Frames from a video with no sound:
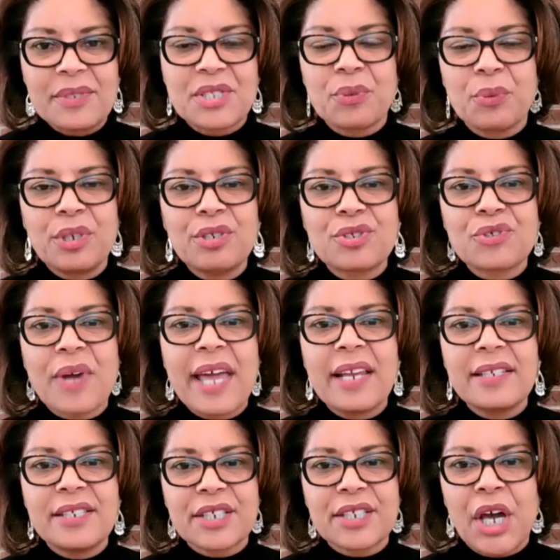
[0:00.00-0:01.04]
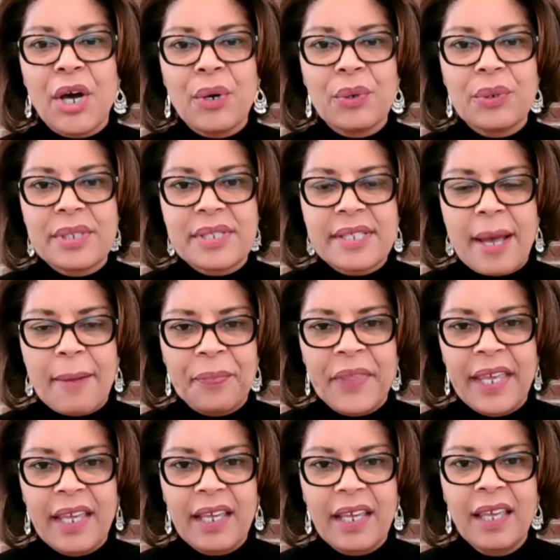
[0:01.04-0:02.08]
So when you're trying to decode
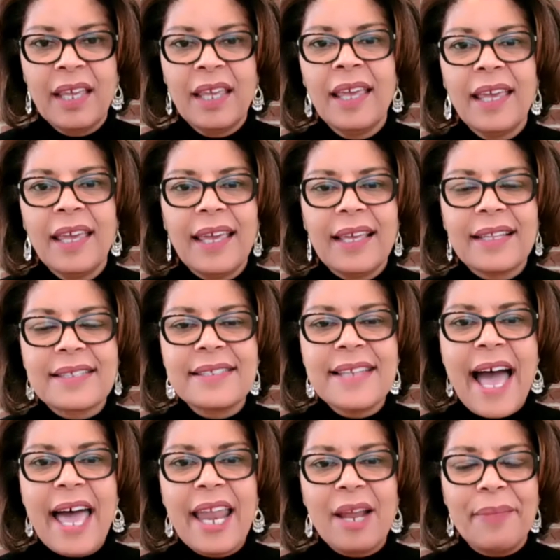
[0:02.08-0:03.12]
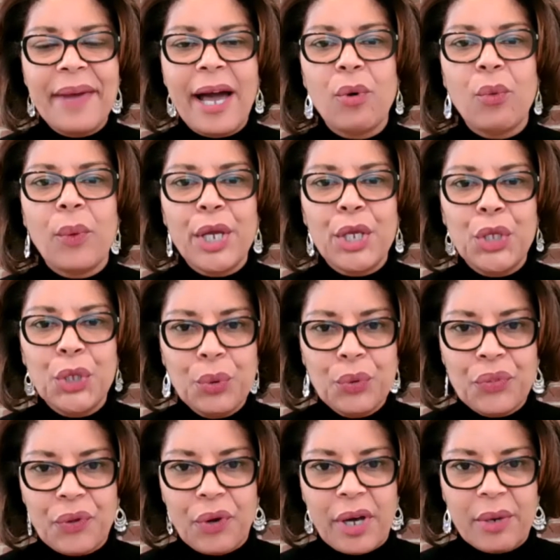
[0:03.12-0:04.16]
something, it's not about what you
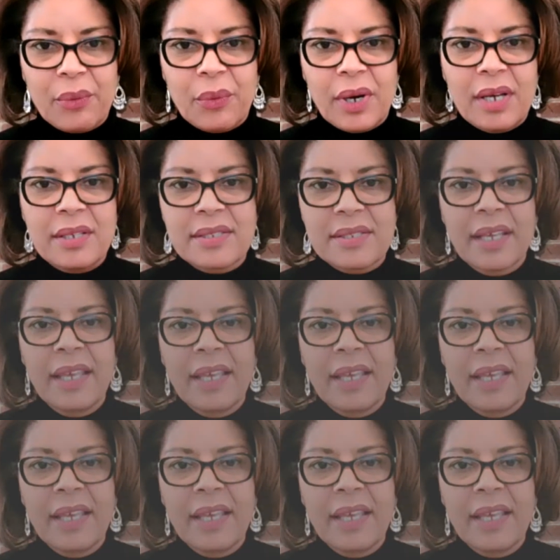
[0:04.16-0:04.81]
thought it was.